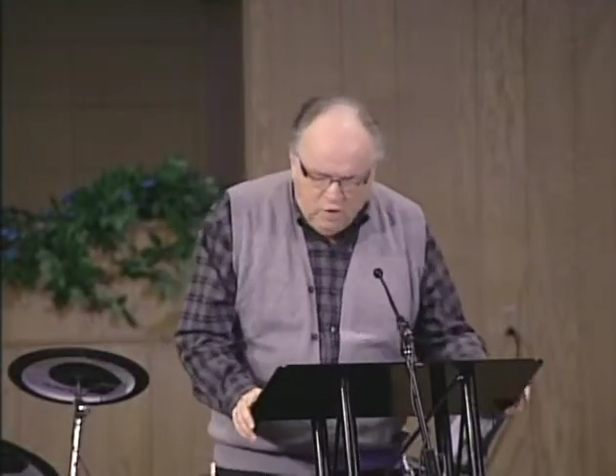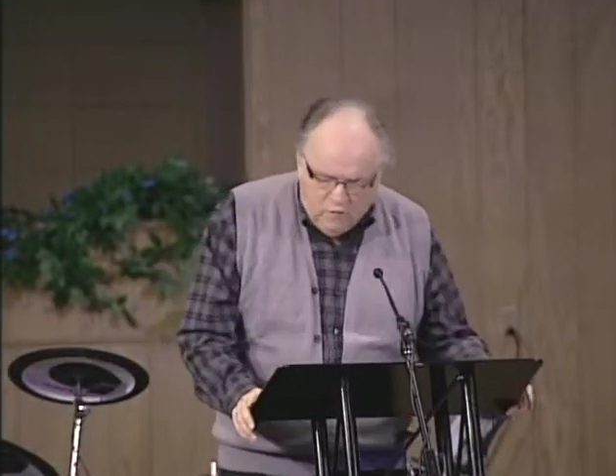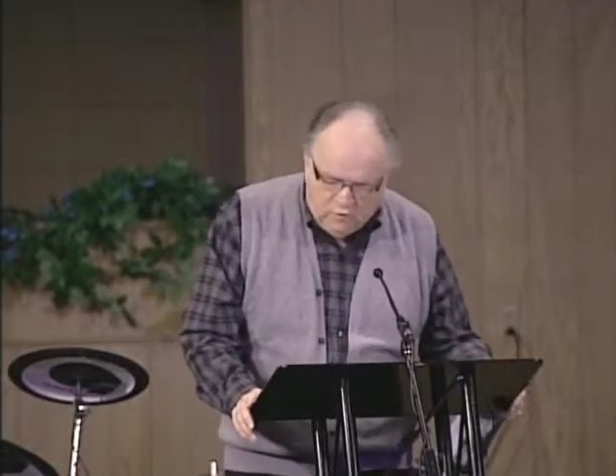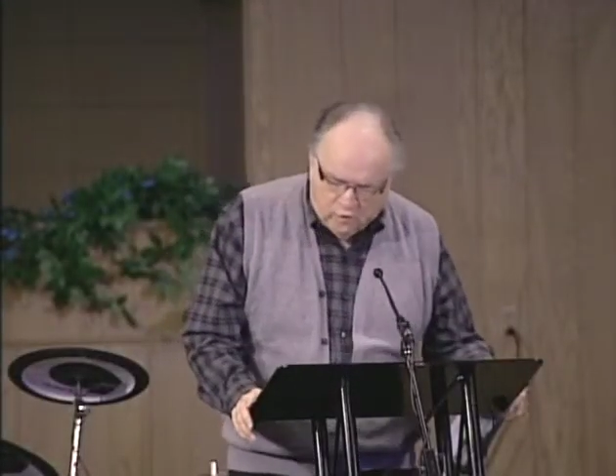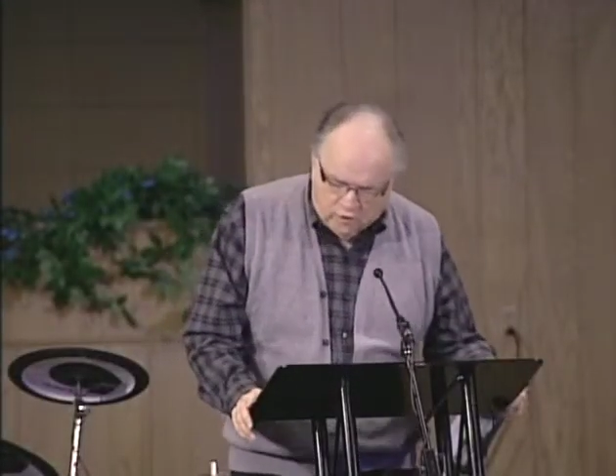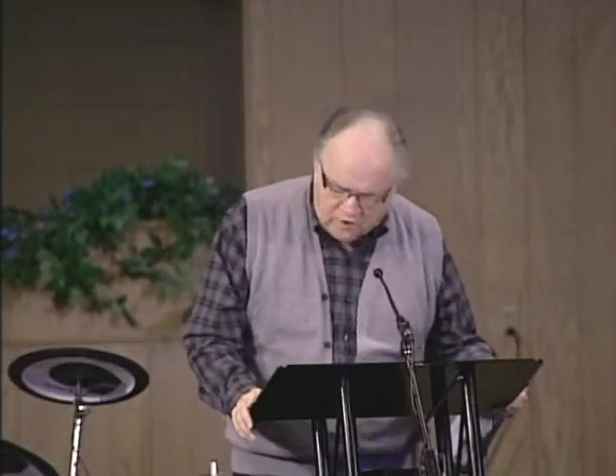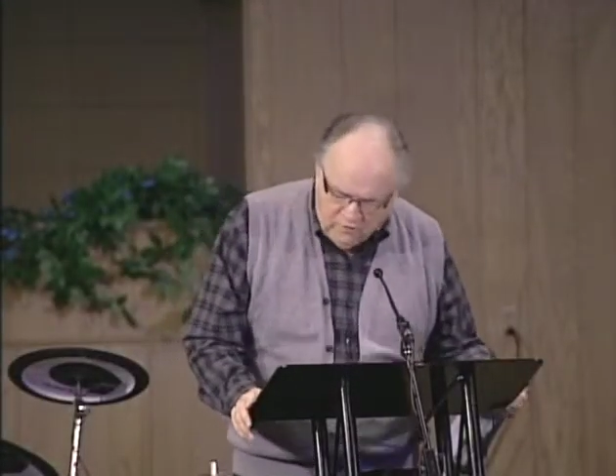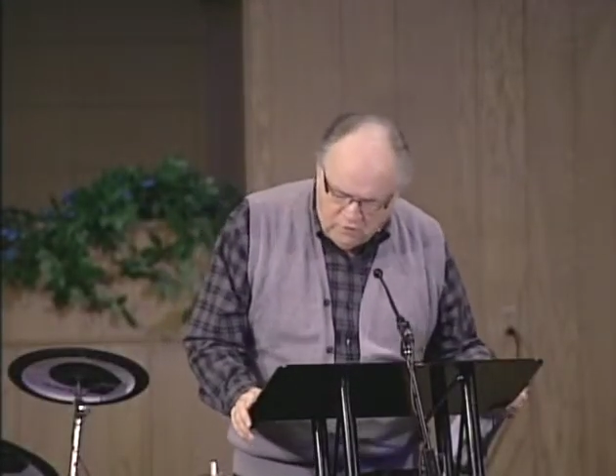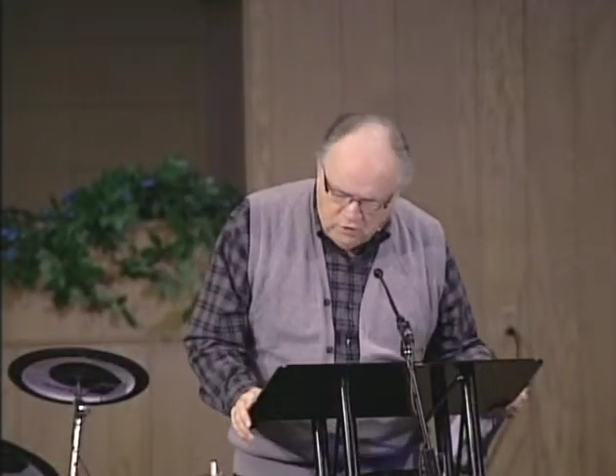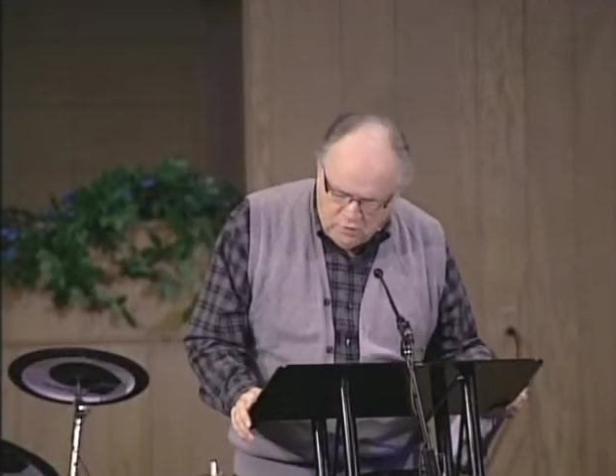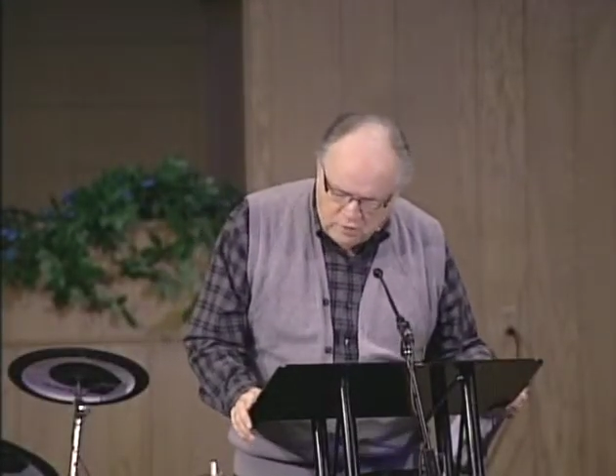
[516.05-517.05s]
For
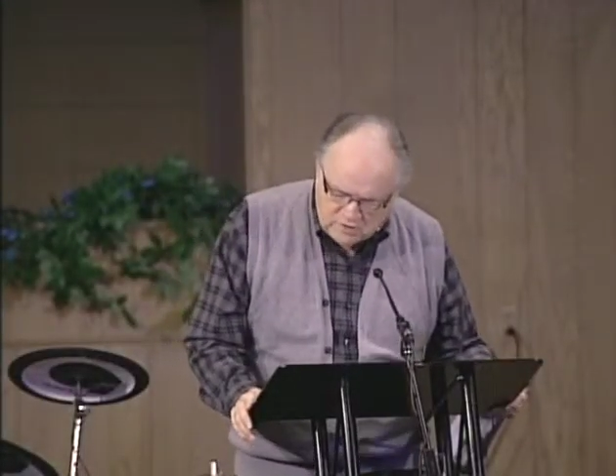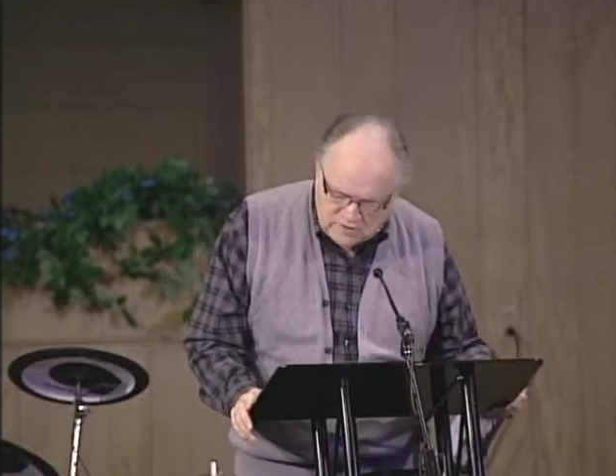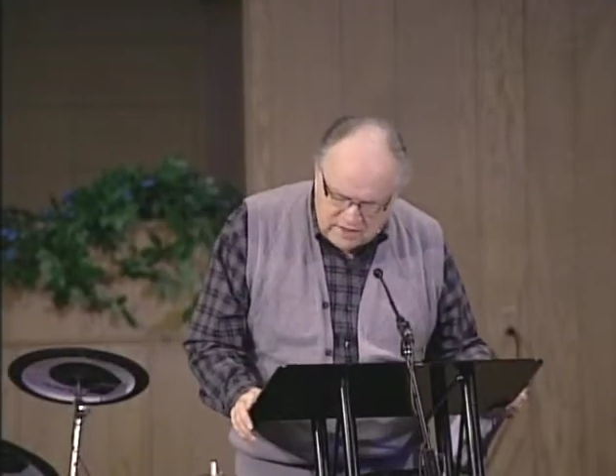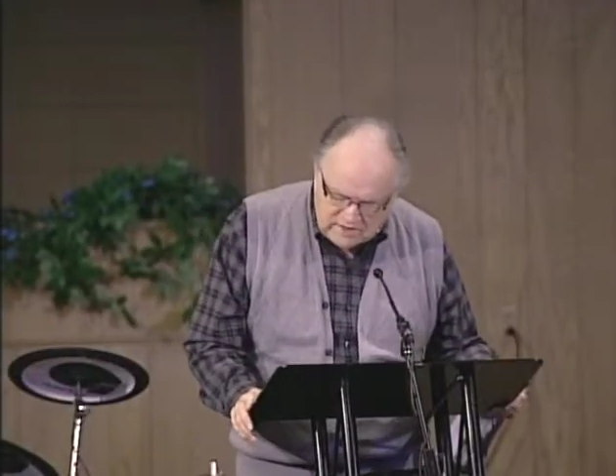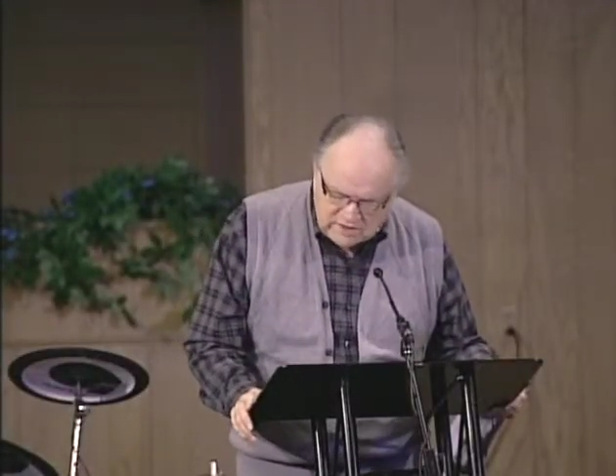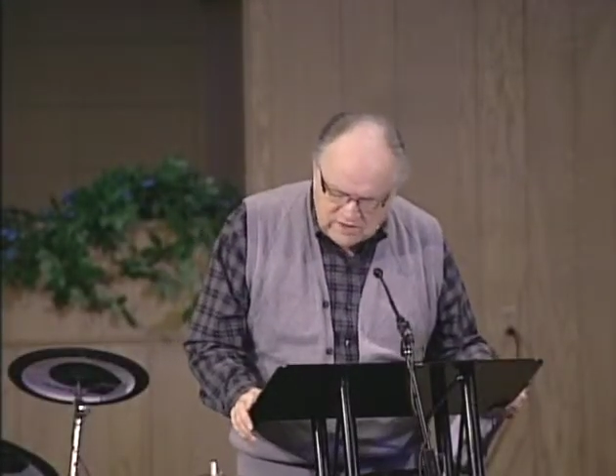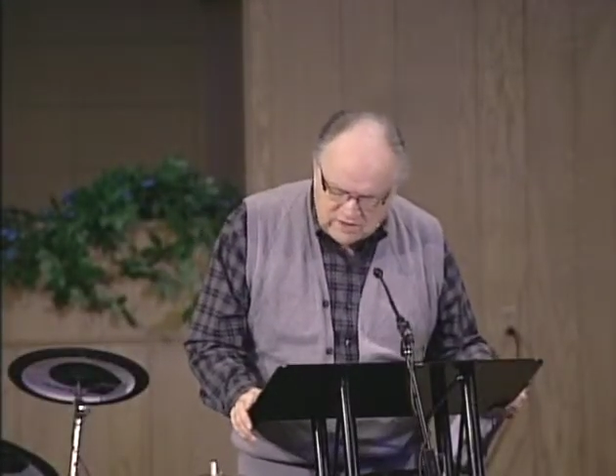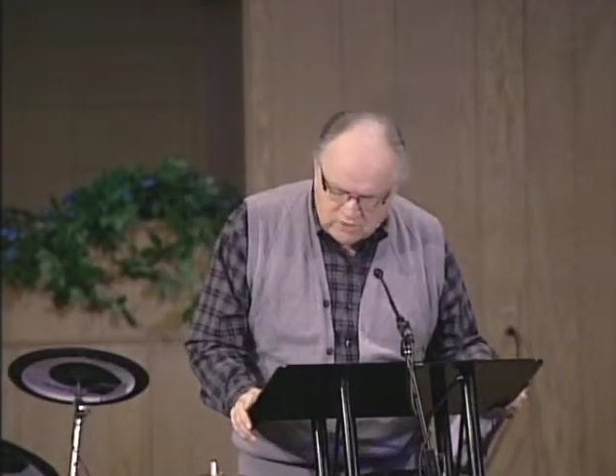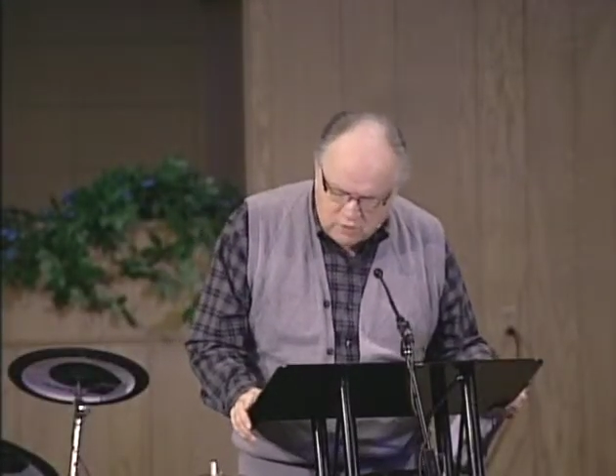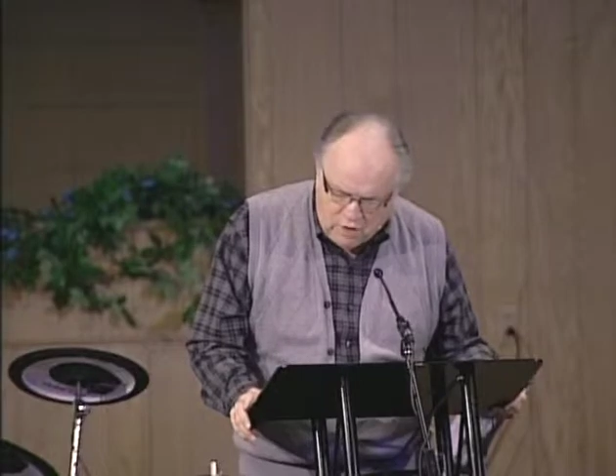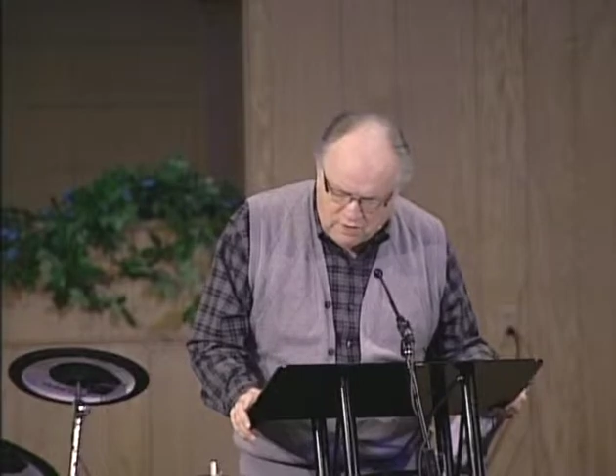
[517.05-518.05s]
if you possess these
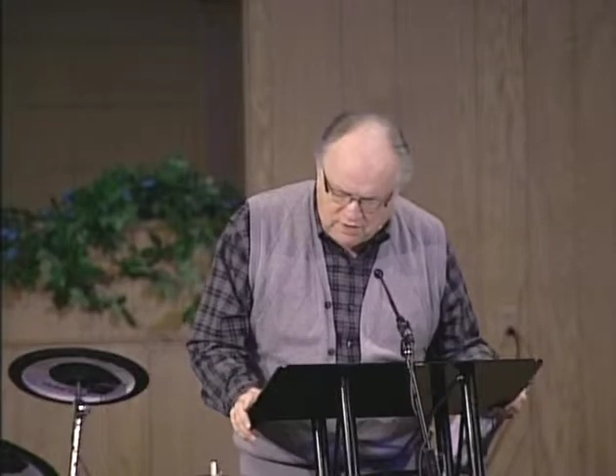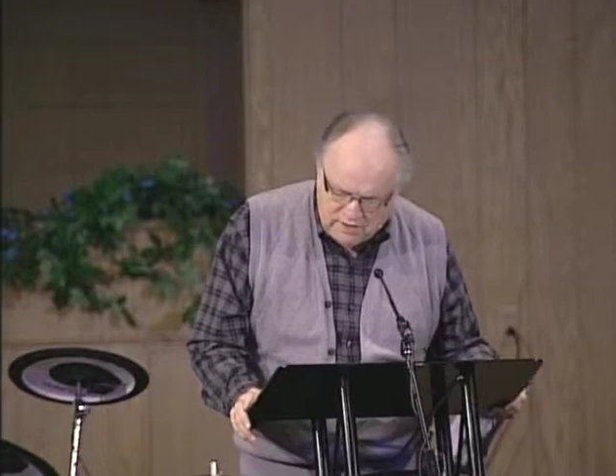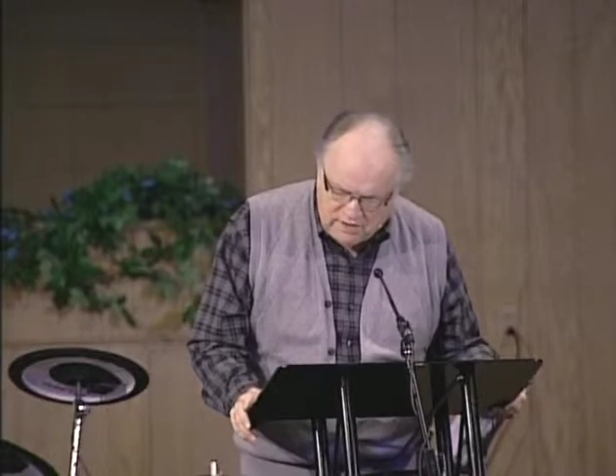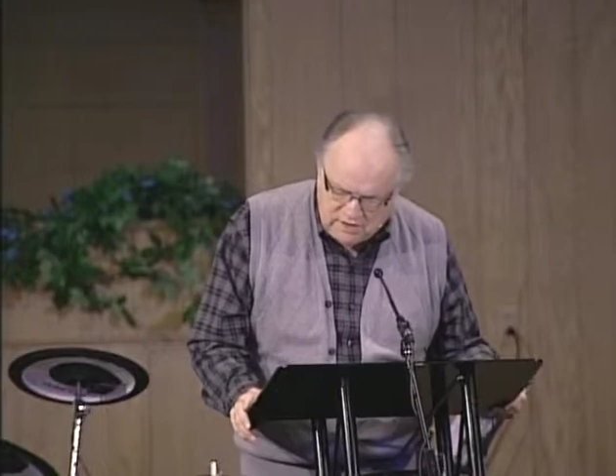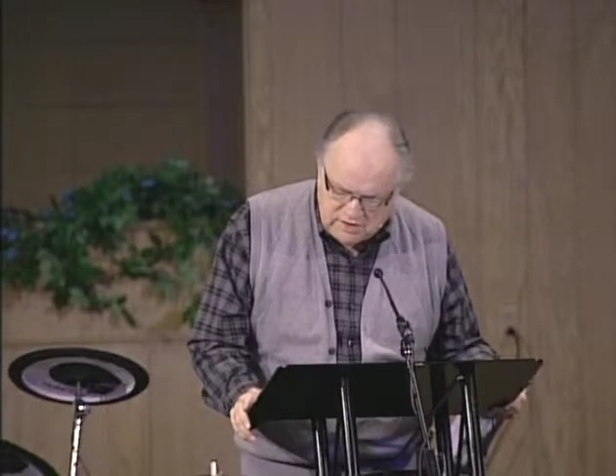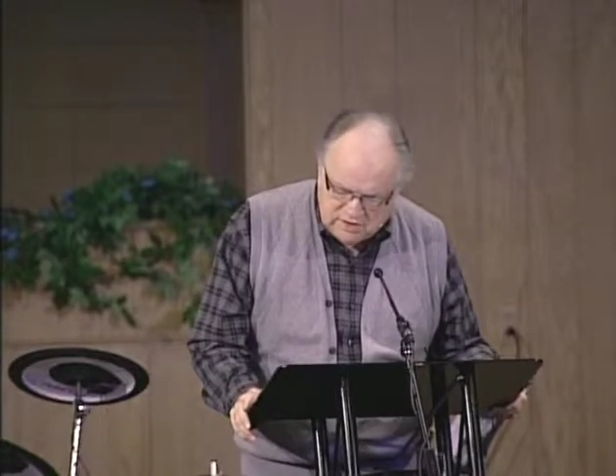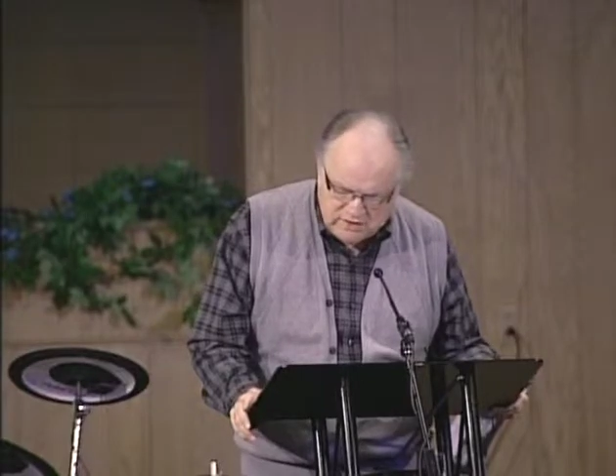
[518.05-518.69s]
qualities